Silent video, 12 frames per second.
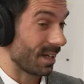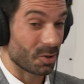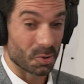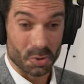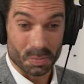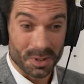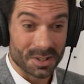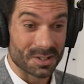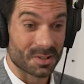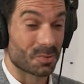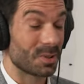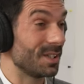I go to
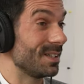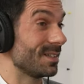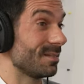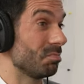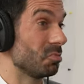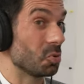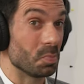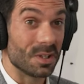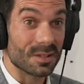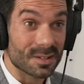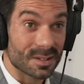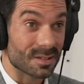ministries, to
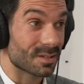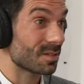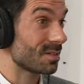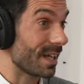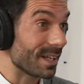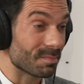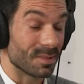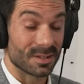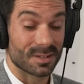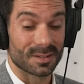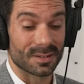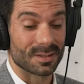ministers, state
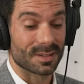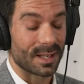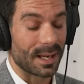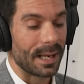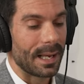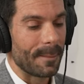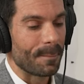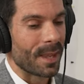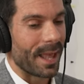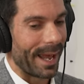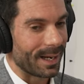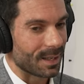ministers, yeah,
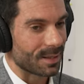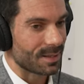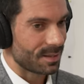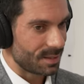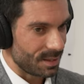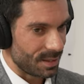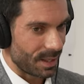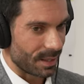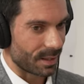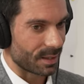and I see and I